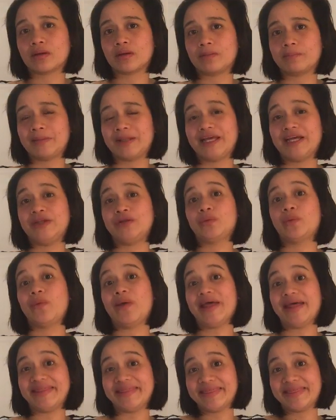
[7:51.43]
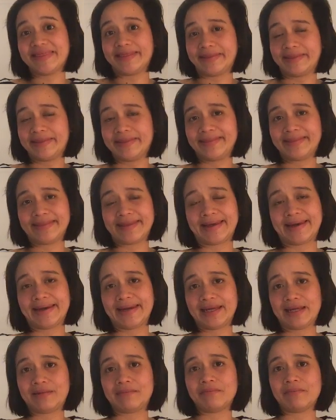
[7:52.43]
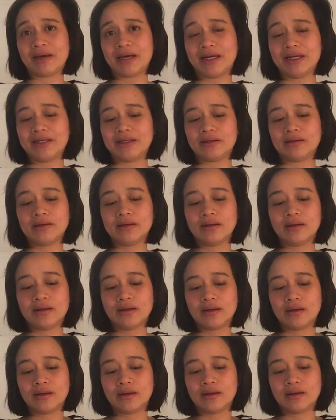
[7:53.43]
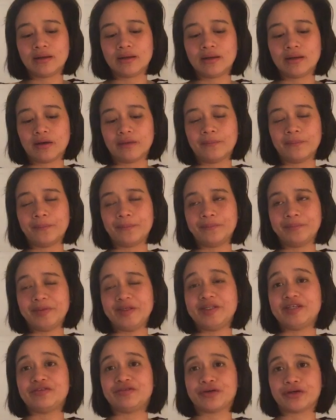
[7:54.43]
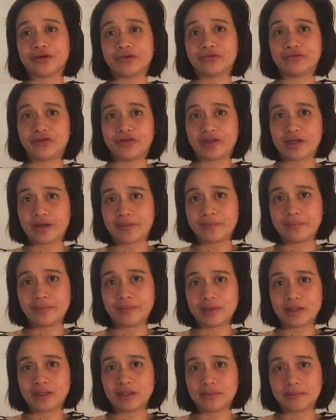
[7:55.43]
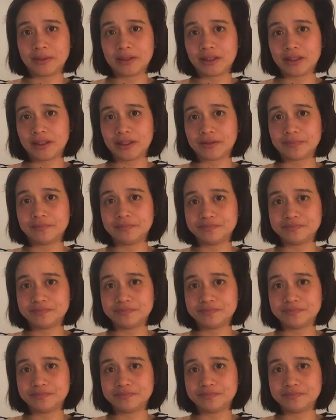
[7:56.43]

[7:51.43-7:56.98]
played with, that it might be difficult for them in the beginning.